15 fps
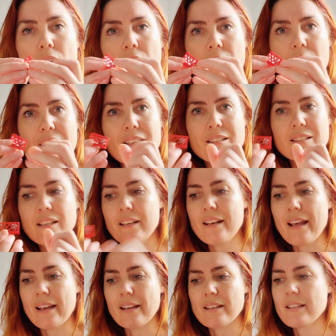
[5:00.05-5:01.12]
things
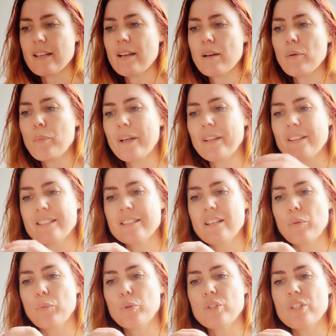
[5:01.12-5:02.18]
connect, how well the stud
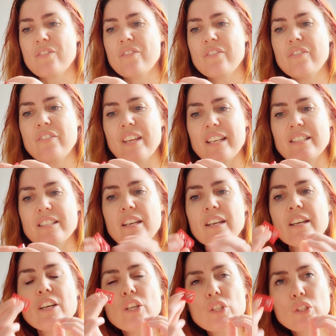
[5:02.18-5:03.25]
will just fit
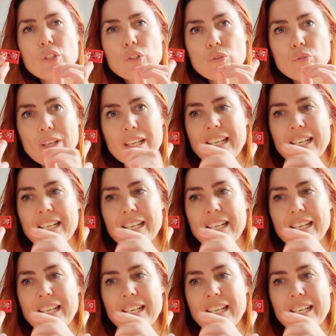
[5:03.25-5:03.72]
straight